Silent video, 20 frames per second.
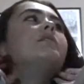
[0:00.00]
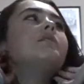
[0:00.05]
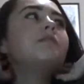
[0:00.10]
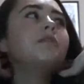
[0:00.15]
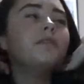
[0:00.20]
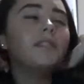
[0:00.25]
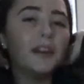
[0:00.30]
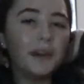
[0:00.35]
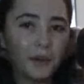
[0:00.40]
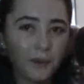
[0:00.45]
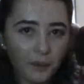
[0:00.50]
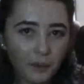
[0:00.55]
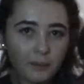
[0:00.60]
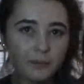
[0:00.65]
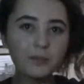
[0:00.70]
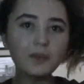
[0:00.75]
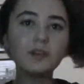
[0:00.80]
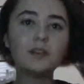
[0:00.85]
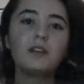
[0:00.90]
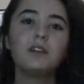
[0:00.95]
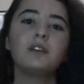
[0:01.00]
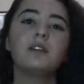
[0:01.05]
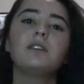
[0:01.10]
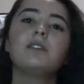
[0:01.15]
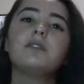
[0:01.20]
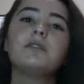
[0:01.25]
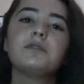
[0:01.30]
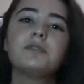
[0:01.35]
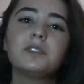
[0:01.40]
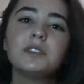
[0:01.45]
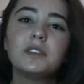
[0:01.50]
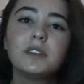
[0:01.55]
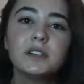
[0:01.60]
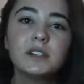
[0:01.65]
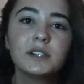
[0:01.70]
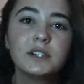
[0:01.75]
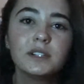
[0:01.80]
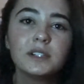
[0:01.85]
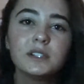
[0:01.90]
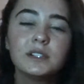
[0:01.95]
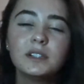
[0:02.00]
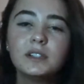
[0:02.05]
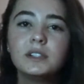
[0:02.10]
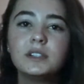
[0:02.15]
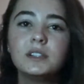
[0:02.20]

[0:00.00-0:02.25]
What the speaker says: film for,